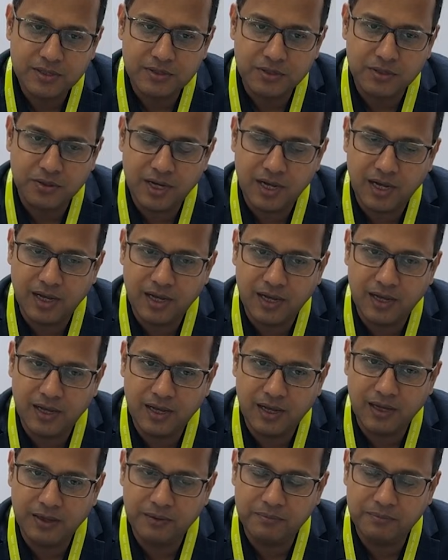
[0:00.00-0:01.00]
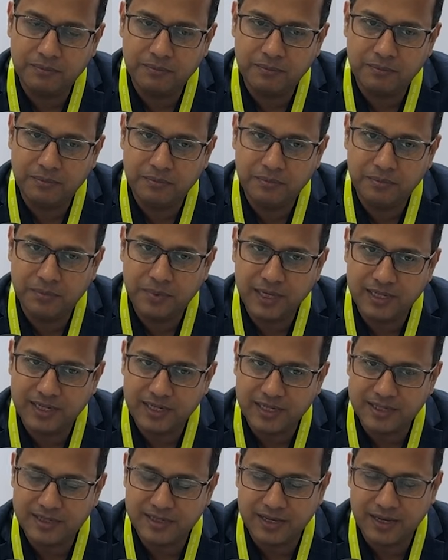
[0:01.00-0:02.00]
So uh, it
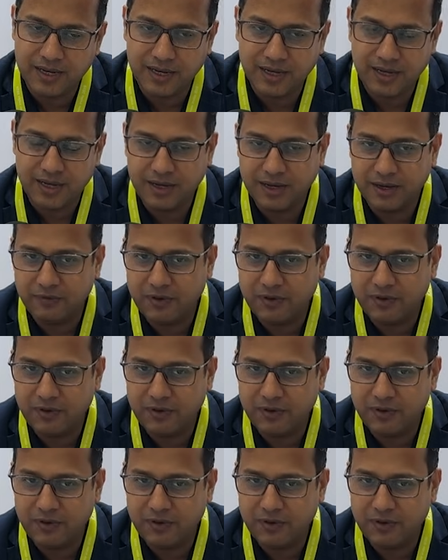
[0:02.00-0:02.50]
is uh, uh,